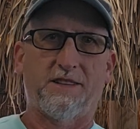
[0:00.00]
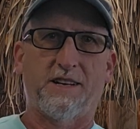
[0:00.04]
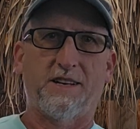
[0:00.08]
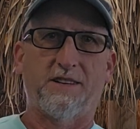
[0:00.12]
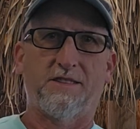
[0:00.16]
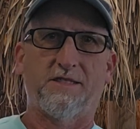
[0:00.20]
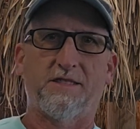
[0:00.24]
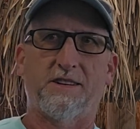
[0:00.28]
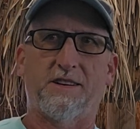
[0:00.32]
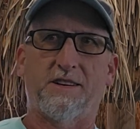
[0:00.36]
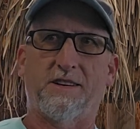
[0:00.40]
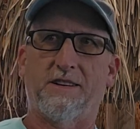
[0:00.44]

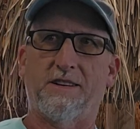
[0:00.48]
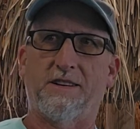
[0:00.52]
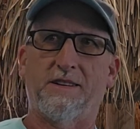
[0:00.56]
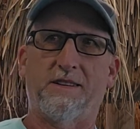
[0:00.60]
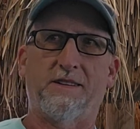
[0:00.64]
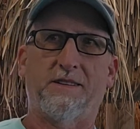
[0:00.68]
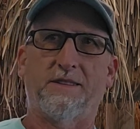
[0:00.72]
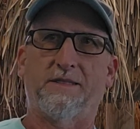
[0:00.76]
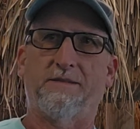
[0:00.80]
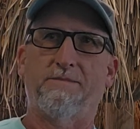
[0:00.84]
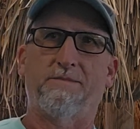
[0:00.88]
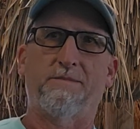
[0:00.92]
That's
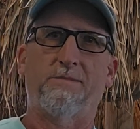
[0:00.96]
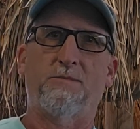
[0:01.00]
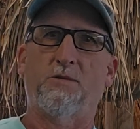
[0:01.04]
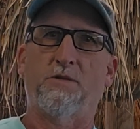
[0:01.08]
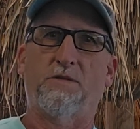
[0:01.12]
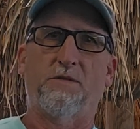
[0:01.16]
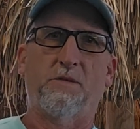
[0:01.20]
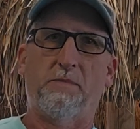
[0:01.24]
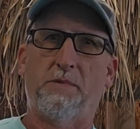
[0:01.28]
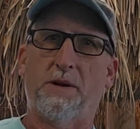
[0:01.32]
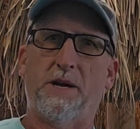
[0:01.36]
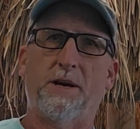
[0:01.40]

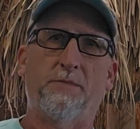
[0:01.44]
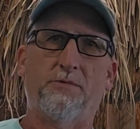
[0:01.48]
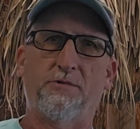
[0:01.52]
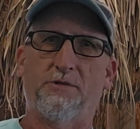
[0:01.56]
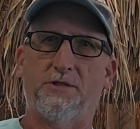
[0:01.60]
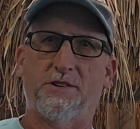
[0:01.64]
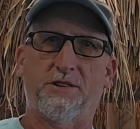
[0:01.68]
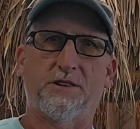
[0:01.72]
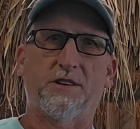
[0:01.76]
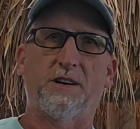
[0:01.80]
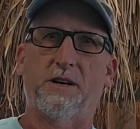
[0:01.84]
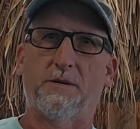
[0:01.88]
more of a
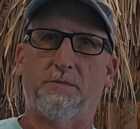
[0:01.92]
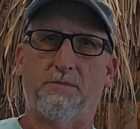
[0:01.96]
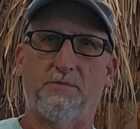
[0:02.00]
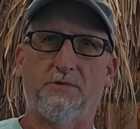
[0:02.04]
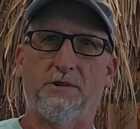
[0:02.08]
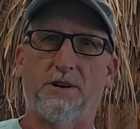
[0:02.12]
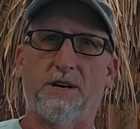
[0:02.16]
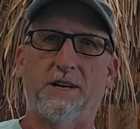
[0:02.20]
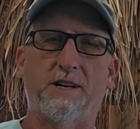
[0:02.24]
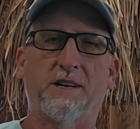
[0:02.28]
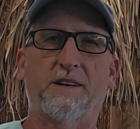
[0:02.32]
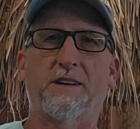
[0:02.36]
paperish type
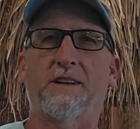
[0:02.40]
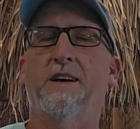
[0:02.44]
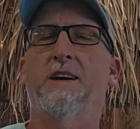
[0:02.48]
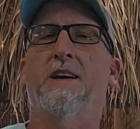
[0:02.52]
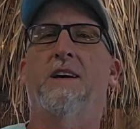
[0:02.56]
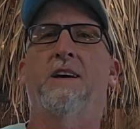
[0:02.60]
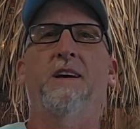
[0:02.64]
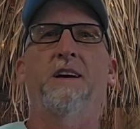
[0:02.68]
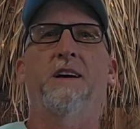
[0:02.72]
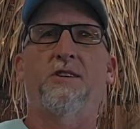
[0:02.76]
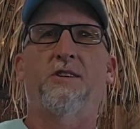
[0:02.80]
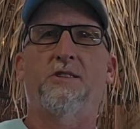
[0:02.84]
product
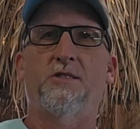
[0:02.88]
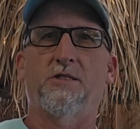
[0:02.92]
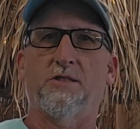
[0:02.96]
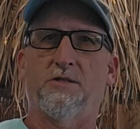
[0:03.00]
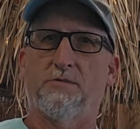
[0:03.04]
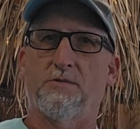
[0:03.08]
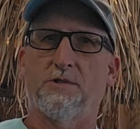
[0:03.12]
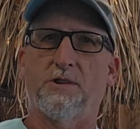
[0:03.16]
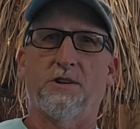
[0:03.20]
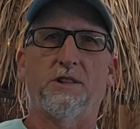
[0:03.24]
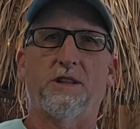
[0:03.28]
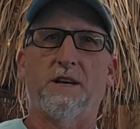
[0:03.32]

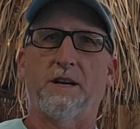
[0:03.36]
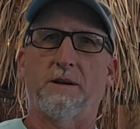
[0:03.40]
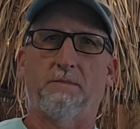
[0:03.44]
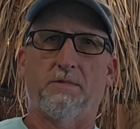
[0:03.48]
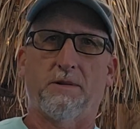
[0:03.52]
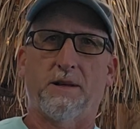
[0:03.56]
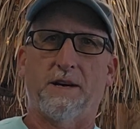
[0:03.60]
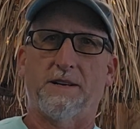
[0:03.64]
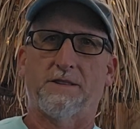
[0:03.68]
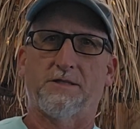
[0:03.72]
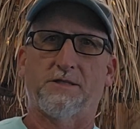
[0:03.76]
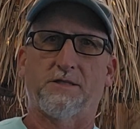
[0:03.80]
or a real
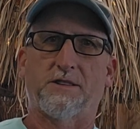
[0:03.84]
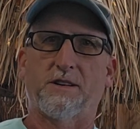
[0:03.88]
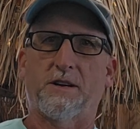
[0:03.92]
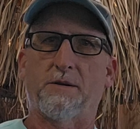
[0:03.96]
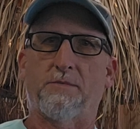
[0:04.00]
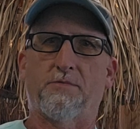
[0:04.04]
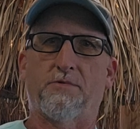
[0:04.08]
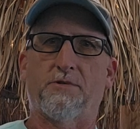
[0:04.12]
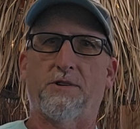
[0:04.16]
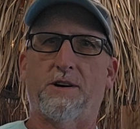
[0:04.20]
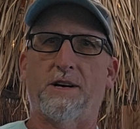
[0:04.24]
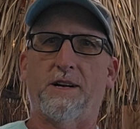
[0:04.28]
light plastic
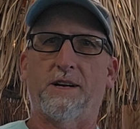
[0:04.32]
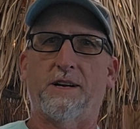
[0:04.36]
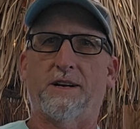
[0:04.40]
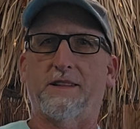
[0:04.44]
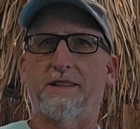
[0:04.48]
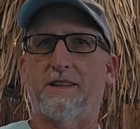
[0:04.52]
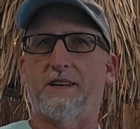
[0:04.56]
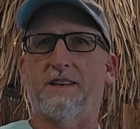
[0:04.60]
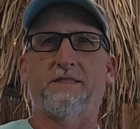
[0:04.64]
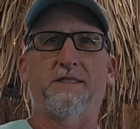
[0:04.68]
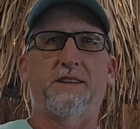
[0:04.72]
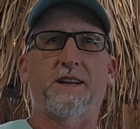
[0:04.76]
type
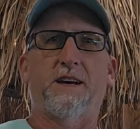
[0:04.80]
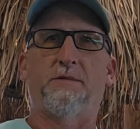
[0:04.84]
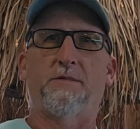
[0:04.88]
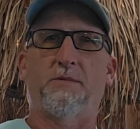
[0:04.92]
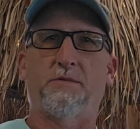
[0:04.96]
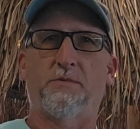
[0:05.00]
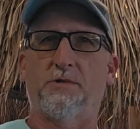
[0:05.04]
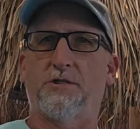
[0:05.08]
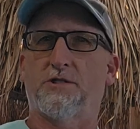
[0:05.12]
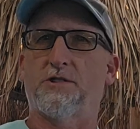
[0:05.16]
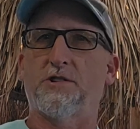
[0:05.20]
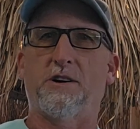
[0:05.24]
product, and that's not
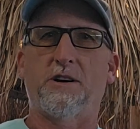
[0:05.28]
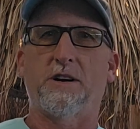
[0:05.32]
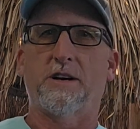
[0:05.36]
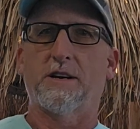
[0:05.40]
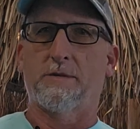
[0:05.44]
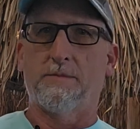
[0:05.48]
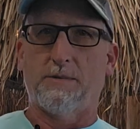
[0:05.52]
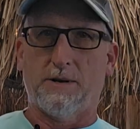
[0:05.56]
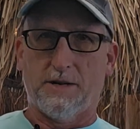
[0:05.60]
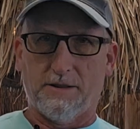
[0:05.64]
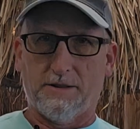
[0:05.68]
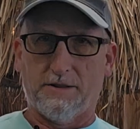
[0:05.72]
what we're
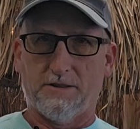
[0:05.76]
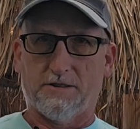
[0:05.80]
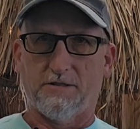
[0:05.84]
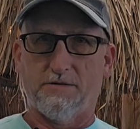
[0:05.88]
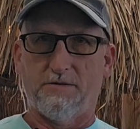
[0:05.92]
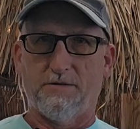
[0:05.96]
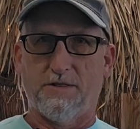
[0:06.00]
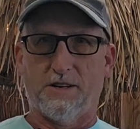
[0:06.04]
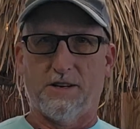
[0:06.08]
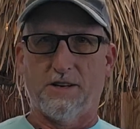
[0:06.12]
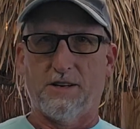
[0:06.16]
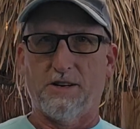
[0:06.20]
talking about in
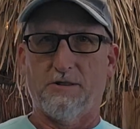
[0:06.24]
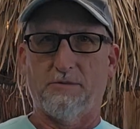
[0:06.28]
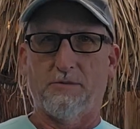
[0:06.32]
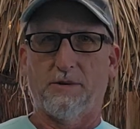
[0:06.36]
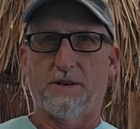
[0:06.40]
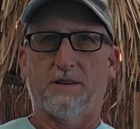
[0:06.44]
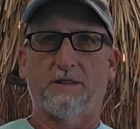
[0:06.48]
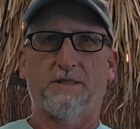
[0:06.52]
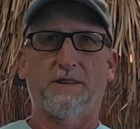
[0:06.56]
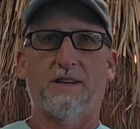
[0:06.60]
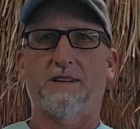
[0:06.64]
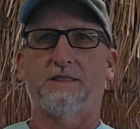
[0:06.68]
this video,
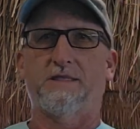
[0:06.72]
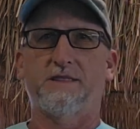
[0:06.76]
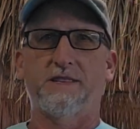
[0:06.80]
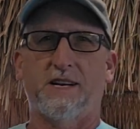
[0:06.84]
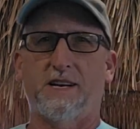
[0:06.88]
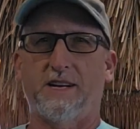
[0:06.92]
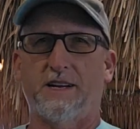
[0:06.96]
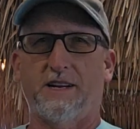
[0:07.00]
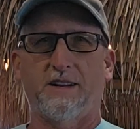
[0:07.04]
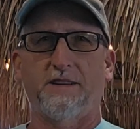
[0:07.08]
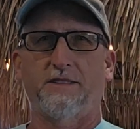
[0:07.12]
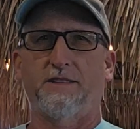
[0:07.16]
because that's
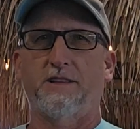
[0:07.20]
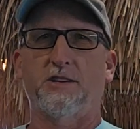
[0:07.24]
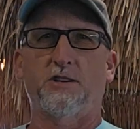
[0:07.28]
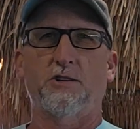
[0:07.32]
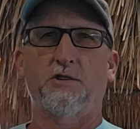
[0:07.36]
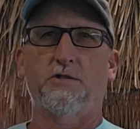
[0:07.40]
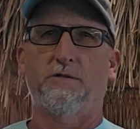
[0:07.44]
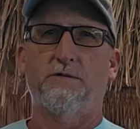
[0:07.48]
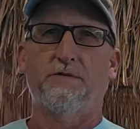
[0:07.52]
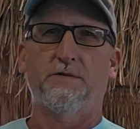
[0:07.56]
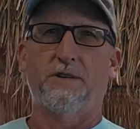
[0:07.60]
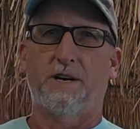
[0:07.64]
not
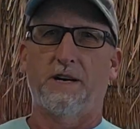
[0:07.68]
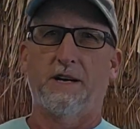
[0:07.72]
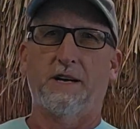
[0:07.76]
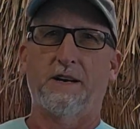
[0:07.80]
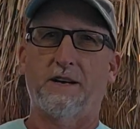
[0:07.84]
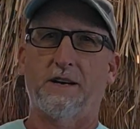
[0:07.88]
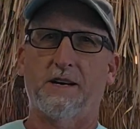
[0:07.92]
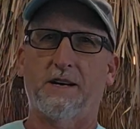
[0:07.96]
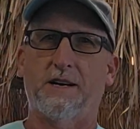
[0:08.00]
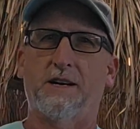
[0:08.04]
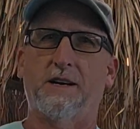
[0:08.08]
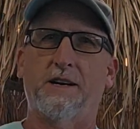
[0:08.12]
anything you'll
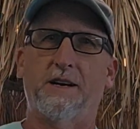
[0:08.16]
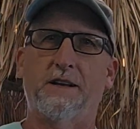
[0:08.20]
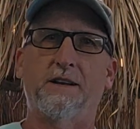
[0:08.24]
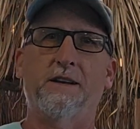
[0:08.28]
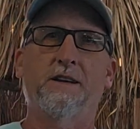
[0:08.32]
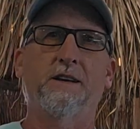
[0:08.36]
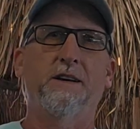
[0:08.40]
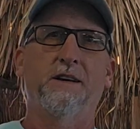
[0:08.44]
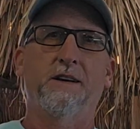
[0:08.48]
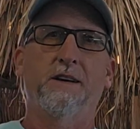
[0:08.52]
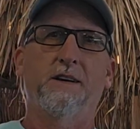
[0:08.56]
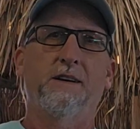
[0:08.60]
find
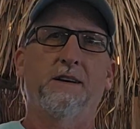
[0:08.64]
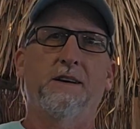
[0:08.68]
on